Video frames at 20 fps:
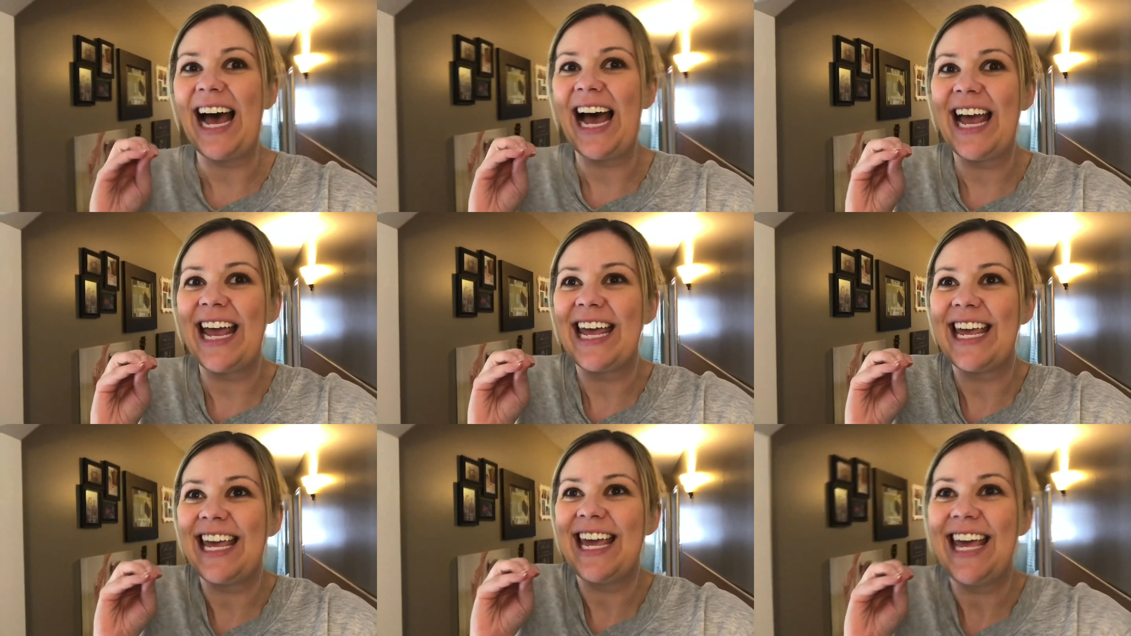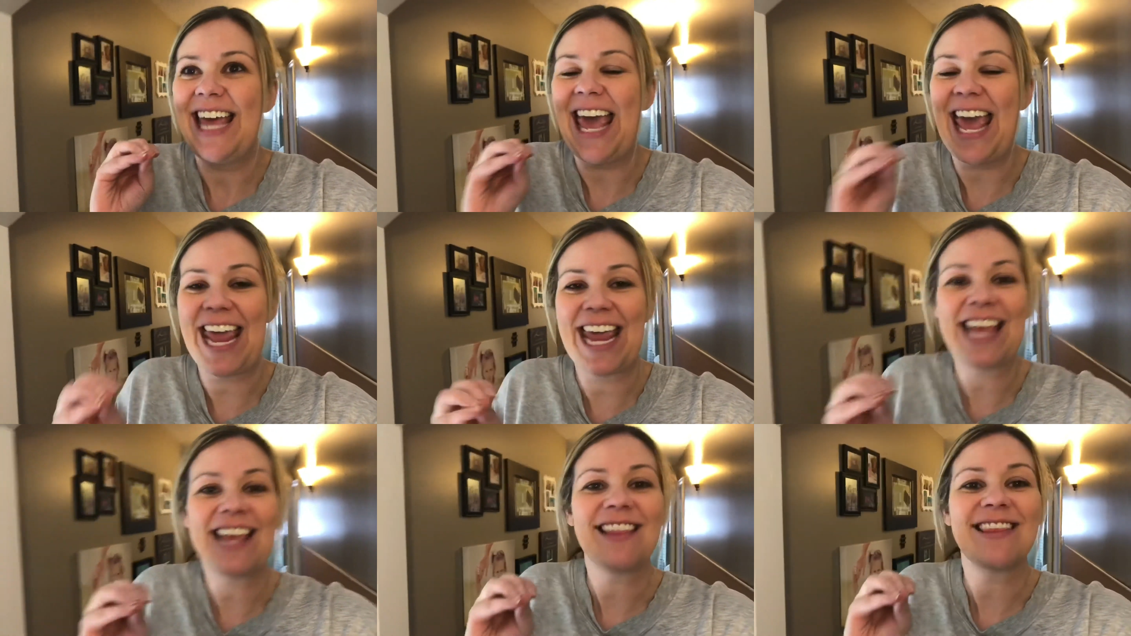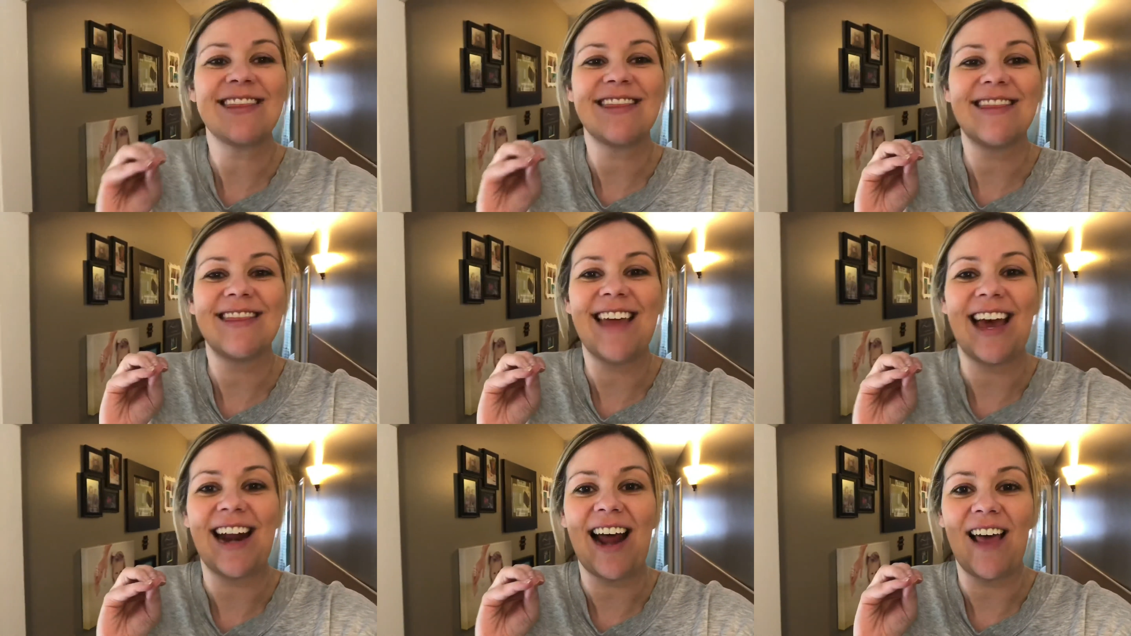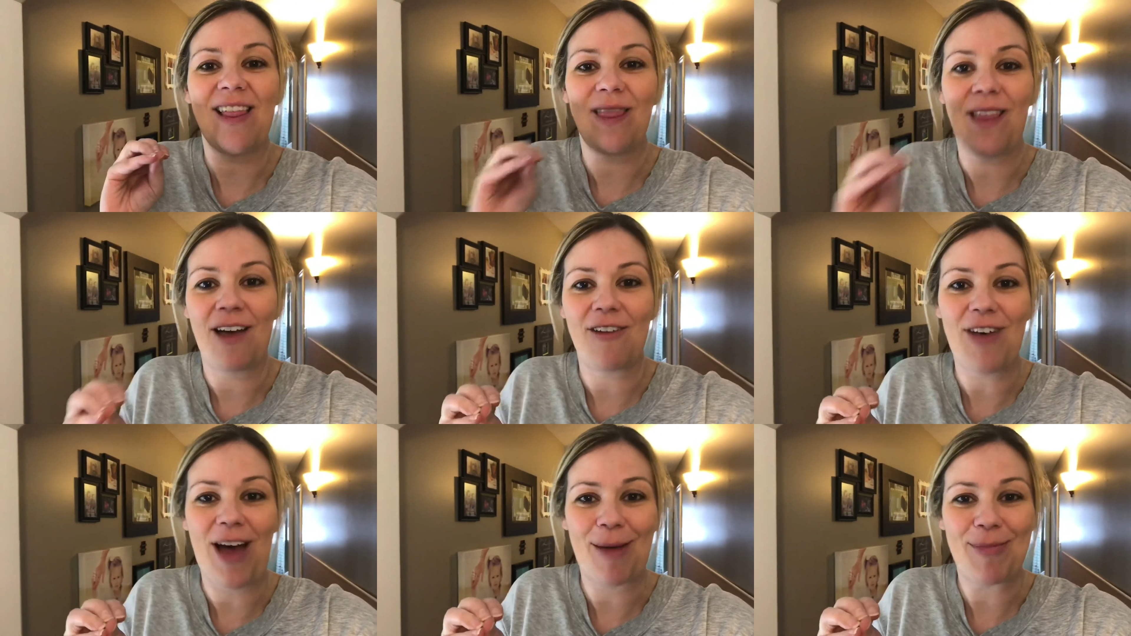I hate that I
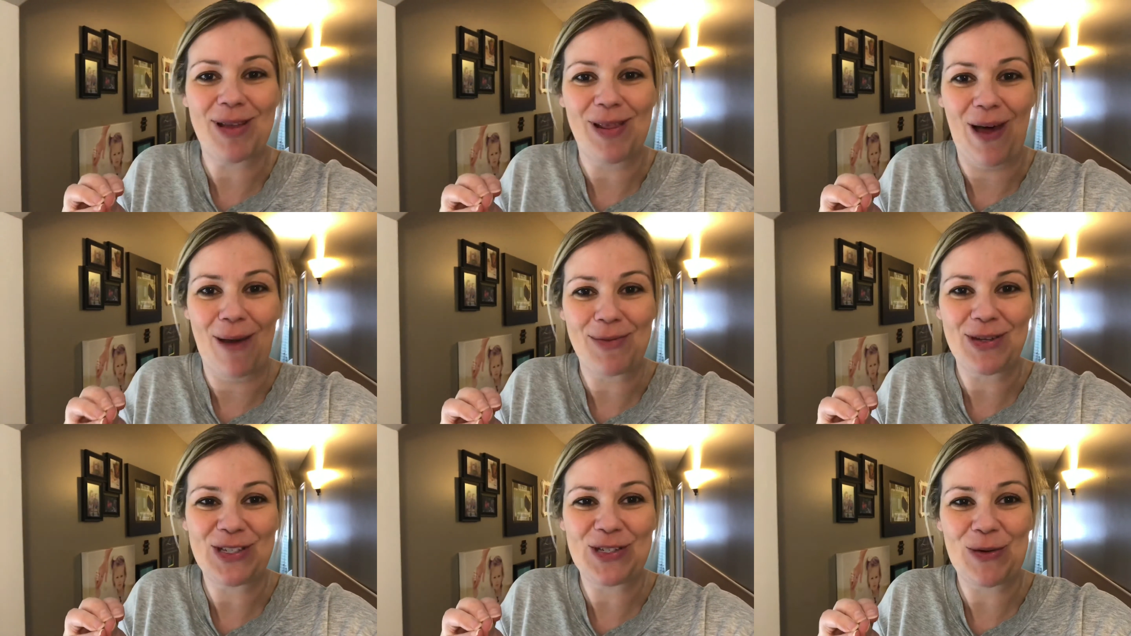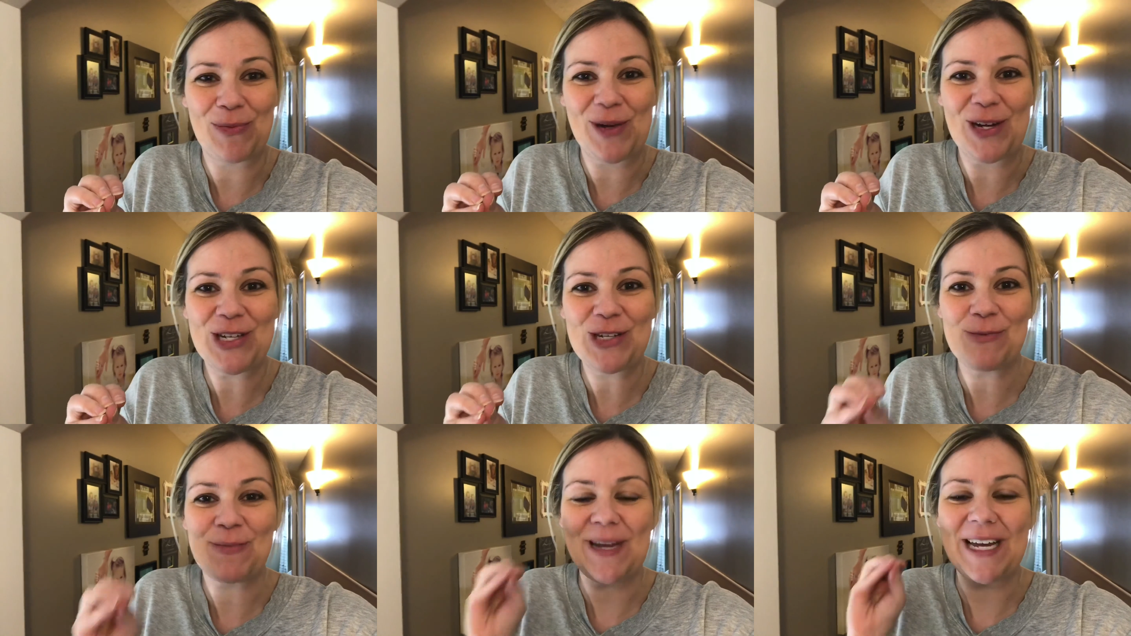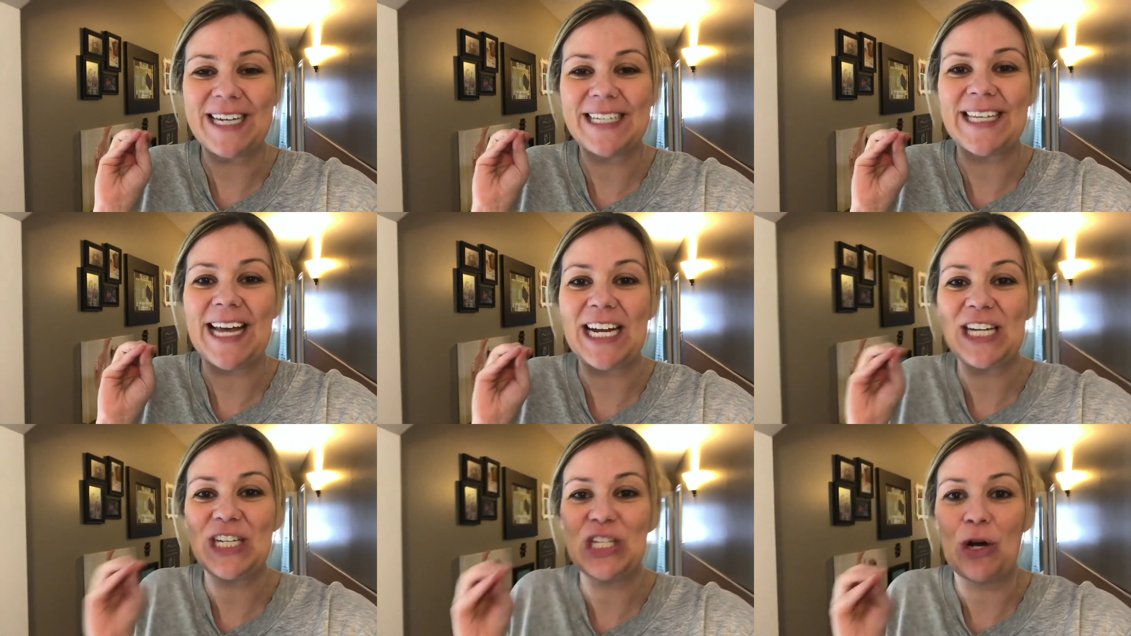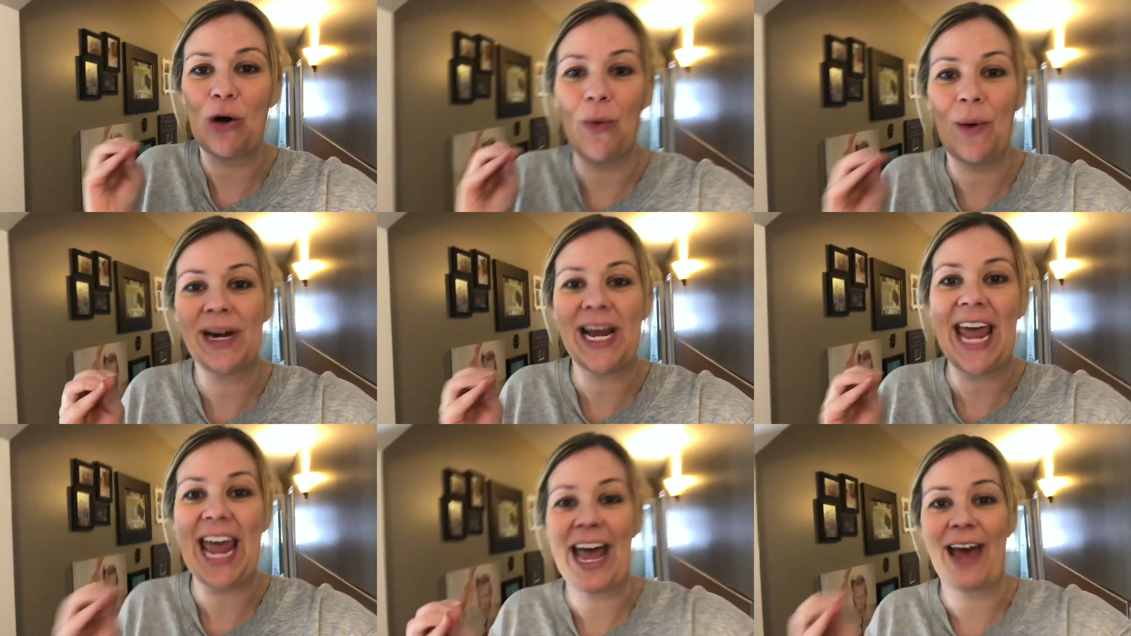love Hobby Lobby so much because I don't
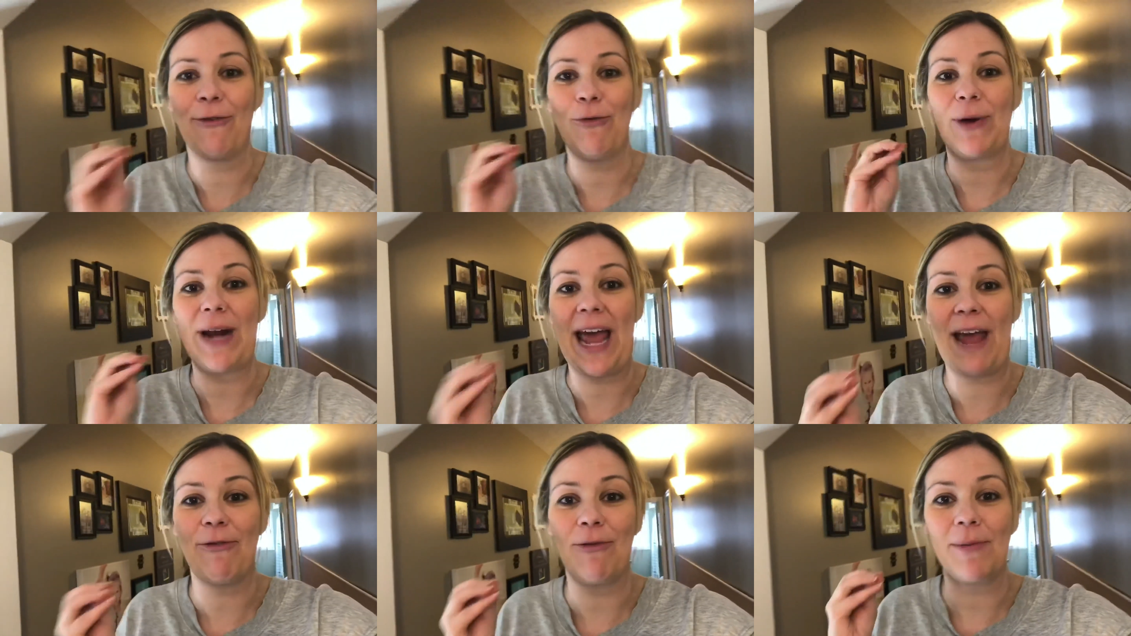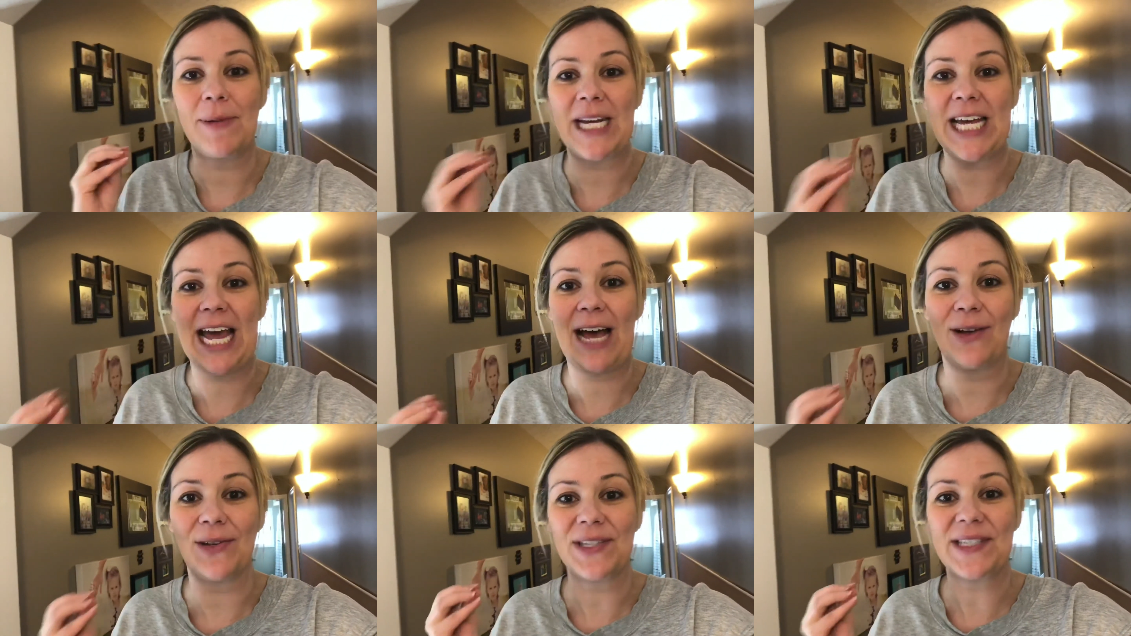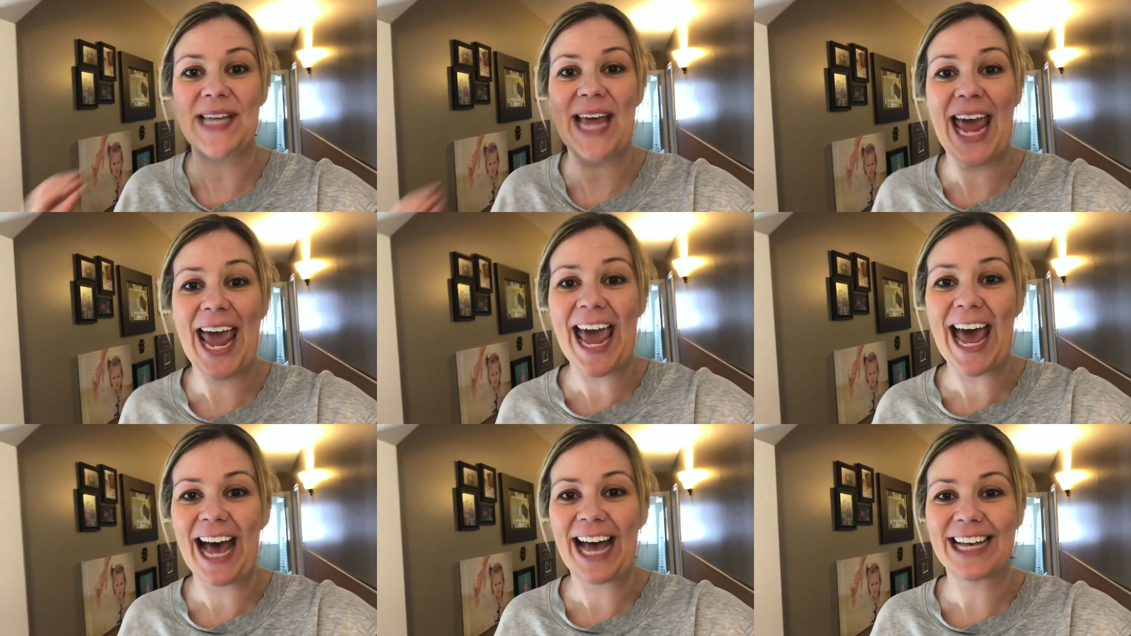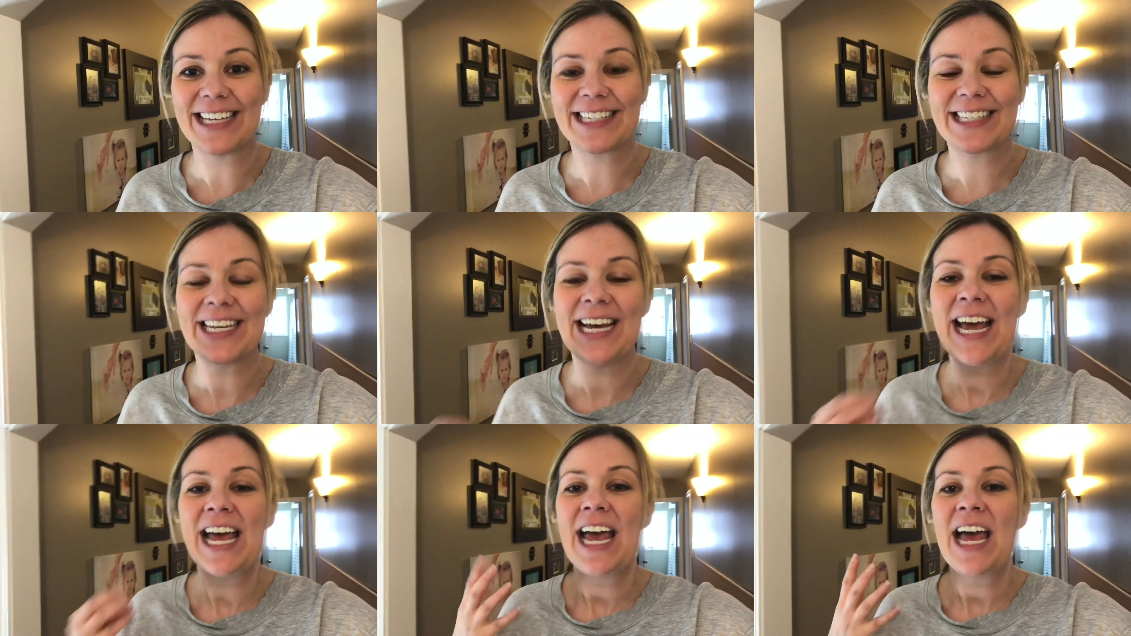want to have what everybody else has.